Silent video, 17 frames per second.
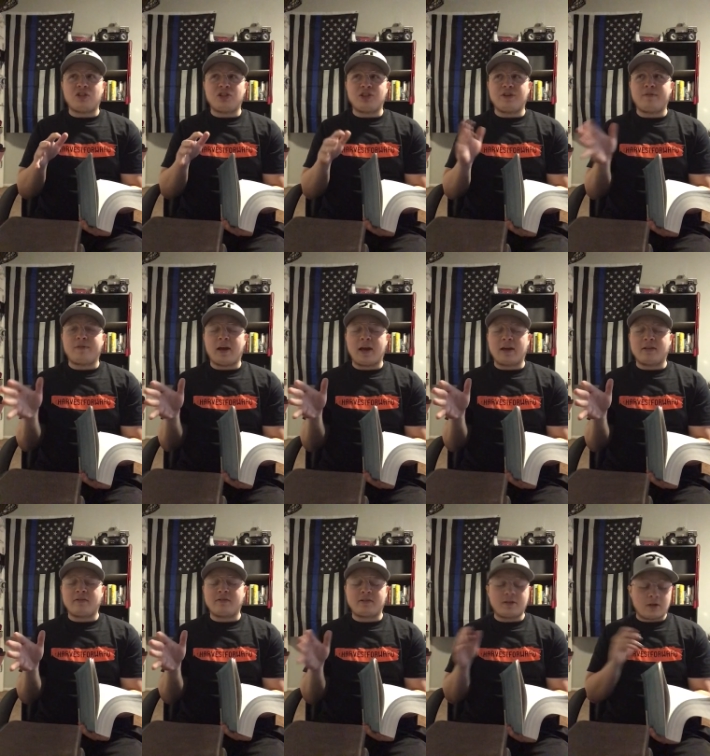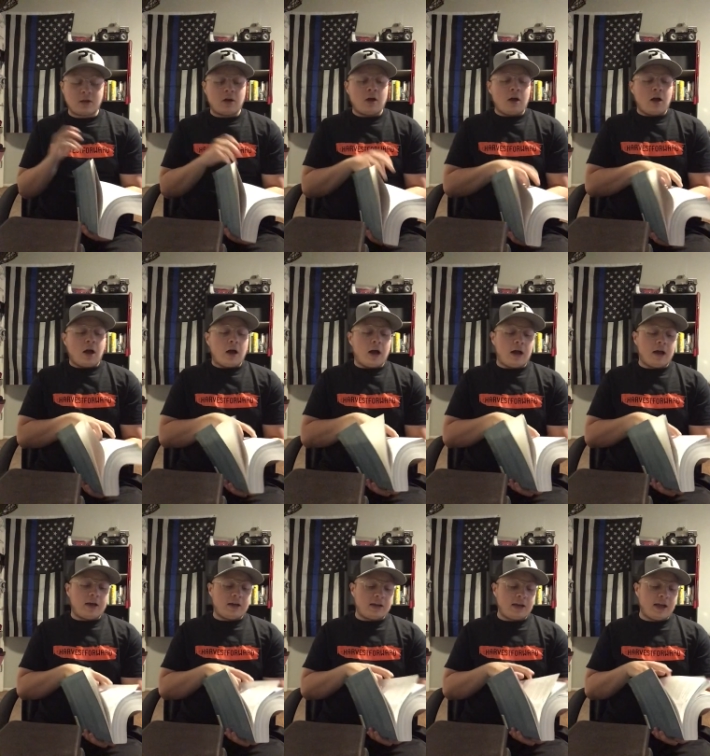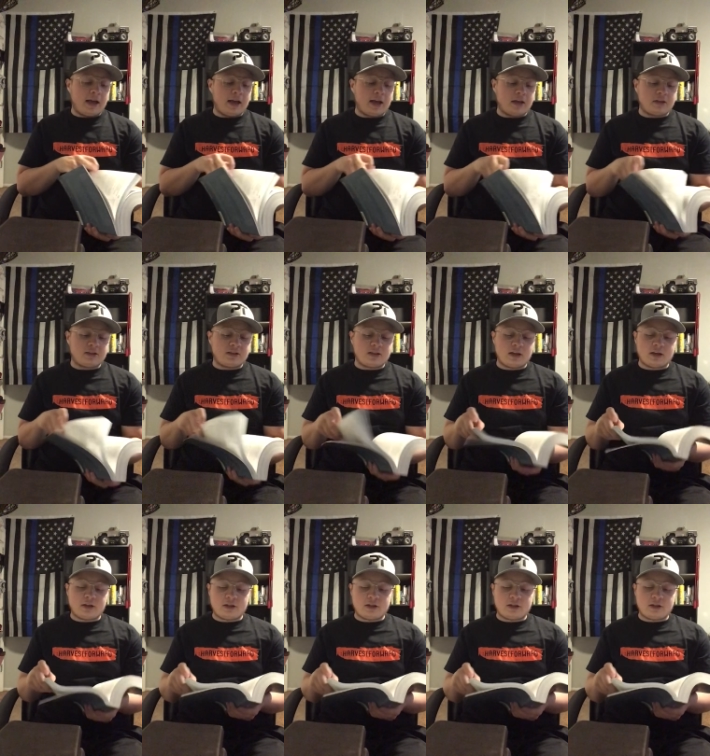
finds. It has